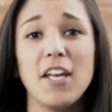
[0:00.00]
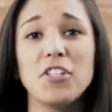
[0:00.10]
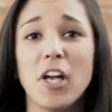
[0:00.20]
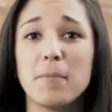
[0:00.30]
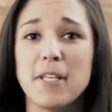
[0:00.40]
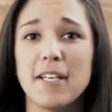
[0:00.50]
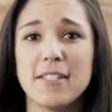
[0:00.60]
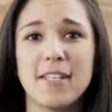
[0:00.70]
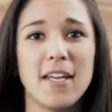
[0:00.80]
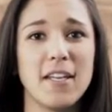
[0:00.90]
Each update
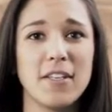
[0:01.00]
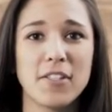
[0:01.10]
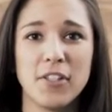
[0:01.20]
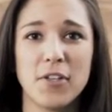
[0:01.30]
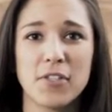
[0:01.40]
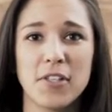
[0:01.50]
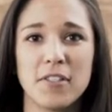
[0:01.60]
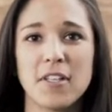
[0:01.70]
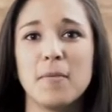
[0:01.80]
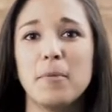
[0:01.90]
is taking us closer
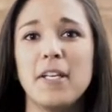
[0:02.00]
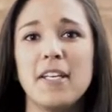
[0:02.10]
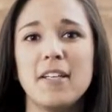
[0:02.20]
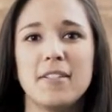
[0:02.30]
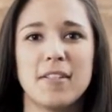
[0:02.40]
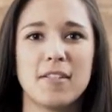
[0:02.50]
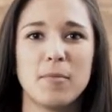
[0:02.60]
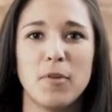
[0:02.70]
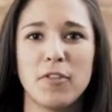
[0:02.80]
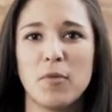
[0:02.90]
to completing a
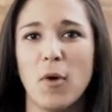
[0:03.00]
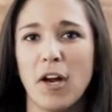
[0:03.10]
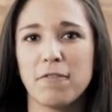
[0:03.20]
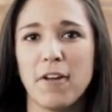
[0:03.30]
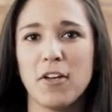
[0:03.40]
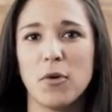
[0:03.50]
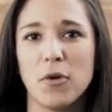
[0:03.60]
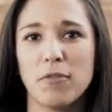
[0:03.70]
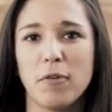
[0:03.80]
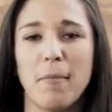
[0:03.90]
system within Wodify
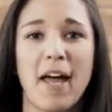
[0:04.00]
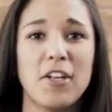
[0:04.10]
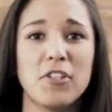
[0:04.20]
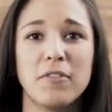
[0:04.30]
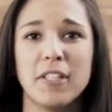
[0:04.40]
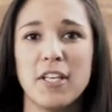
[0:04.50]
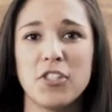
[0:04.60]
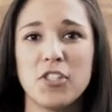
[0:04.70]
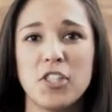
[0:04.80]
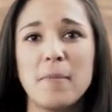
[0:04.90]
Core for managing
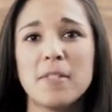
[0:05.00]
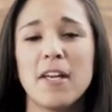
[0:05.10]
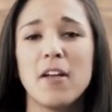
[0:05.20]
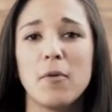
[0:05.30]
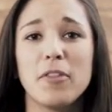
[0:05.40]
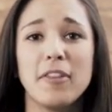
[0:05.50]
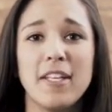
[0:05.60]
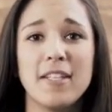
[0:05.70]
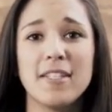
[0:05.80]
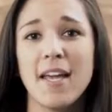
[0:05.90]
relationships with
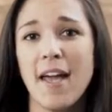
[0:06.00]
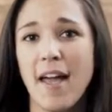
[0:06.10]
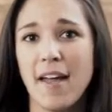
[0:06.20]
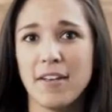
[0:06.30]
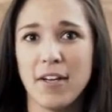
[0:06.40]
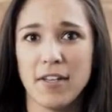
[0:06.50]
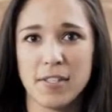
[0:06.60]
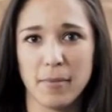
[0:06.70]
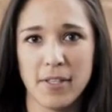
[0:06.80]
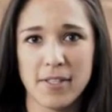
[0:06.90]
leads and
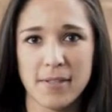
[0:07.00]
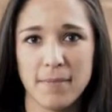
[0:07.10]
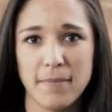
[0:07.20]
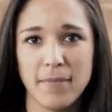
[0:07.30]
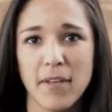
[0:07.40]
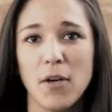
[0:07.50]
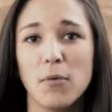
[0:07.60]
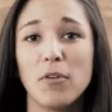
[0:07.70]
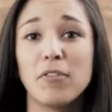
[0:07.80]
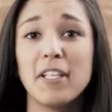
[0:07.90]
customers.
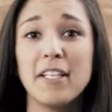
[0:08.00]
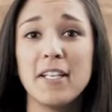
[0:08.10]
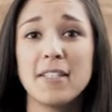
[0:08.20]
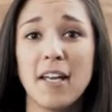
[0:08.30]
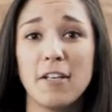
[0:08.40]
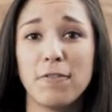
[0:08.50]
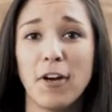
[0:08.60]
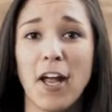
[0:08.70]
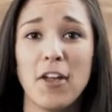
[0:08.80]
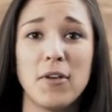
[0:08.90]
We're really excited for
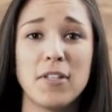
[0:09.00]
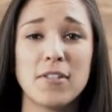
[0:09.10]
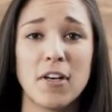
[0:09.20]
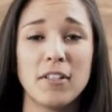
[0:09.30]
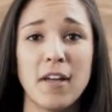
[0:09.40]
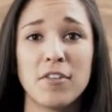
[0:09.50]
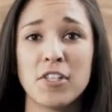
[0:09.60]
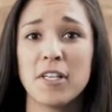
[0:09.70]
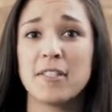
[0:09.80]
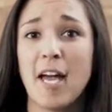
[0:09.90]
how you can start
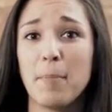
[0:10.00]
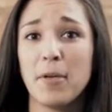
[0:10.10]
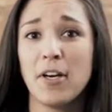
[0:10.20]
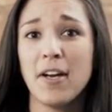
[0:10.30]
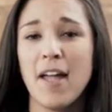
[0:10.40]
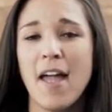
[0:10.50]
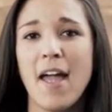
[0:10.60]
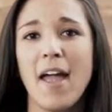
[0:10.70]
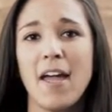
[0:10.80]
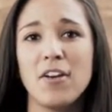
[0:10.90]
leveraging Zapier
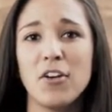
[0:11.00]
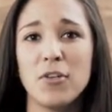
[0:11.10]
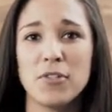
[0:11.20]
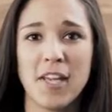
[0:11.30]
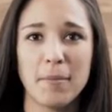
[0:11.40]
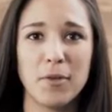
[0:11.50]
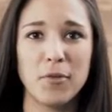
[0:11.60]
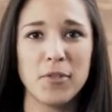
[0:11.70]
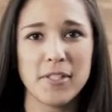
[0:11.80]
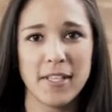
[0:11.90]
and our new segment
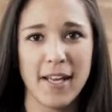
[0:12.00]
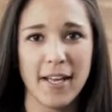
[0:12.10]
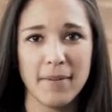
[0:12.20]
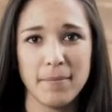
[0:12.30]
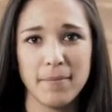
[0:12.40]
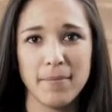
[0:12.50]
rules today.